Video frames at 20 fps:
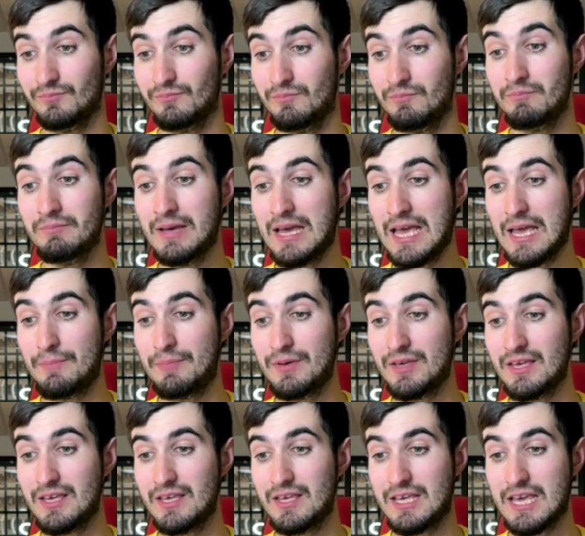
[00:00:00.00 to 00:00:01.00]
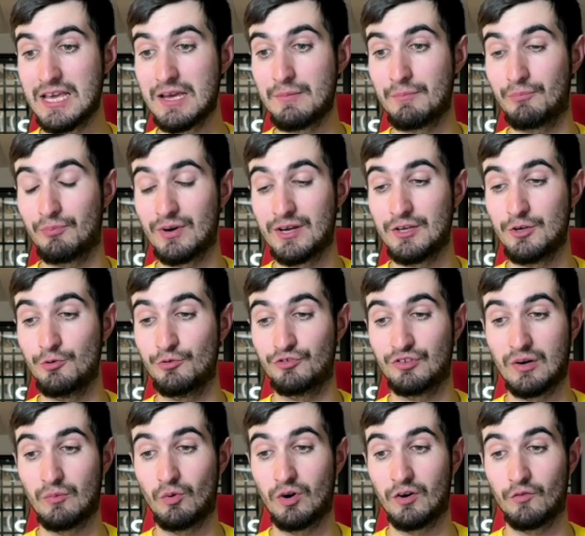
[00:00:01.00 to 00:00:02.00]
maybe he can bring you
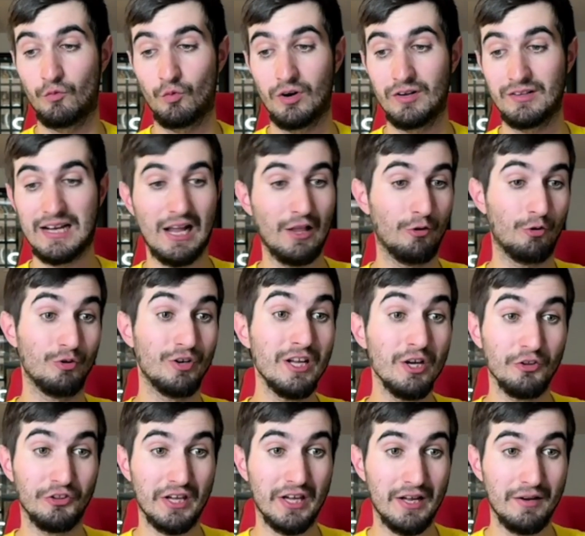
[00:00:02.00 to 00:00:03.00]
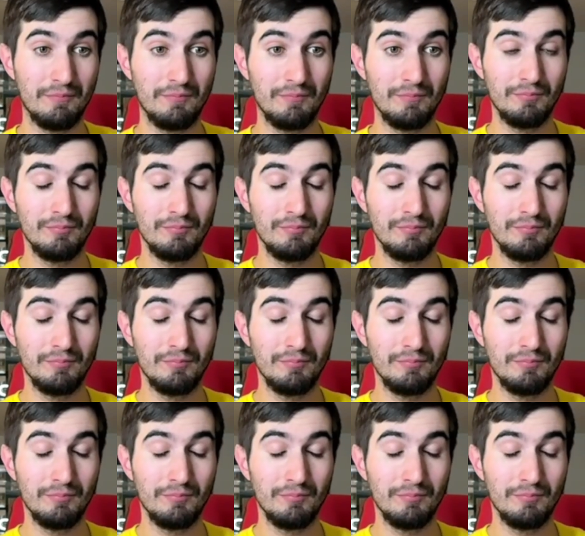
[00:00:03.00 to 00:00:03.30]
somewhat of what Tyler O'Neill did.